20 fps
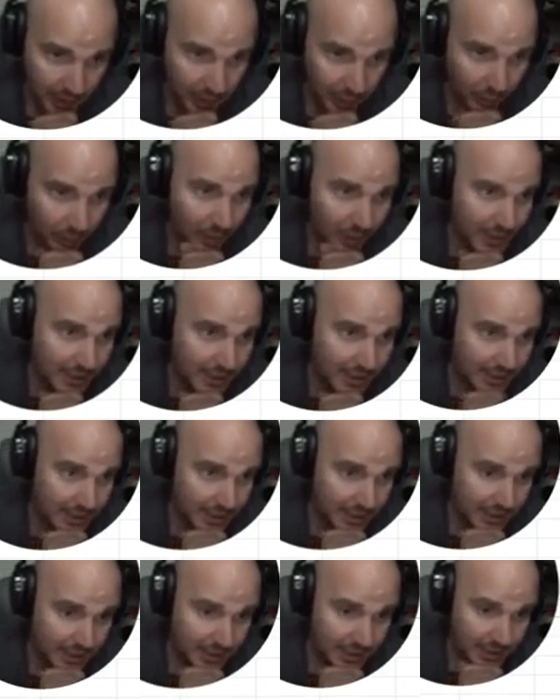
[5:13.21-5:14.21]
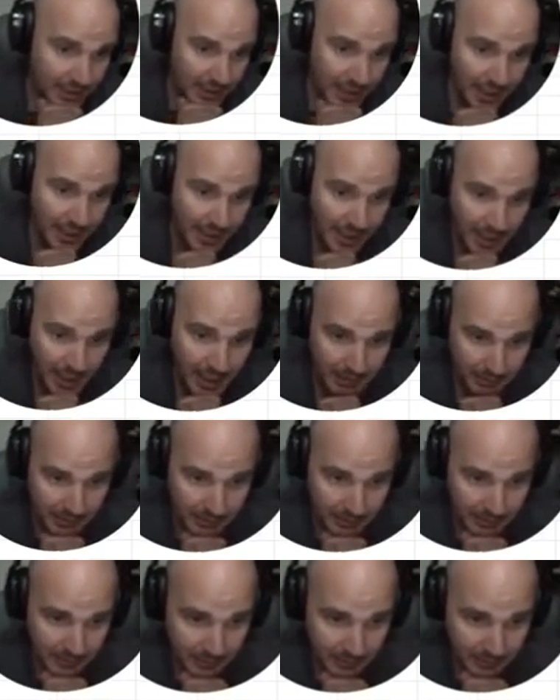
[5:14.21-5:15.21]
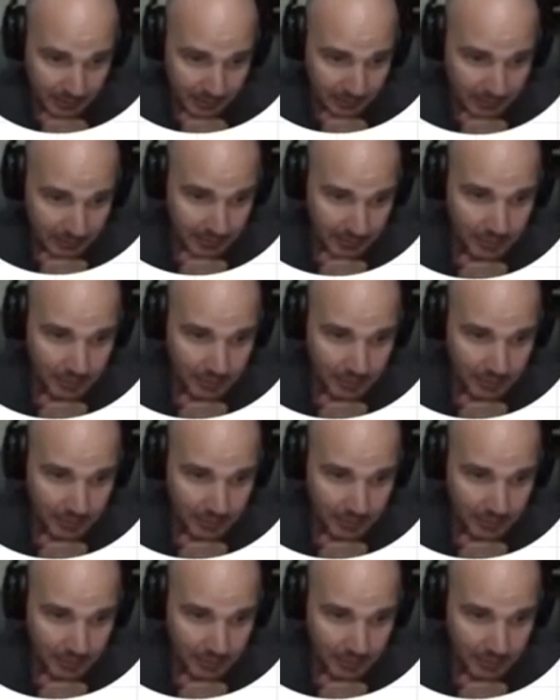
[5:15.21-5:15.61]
When that happens,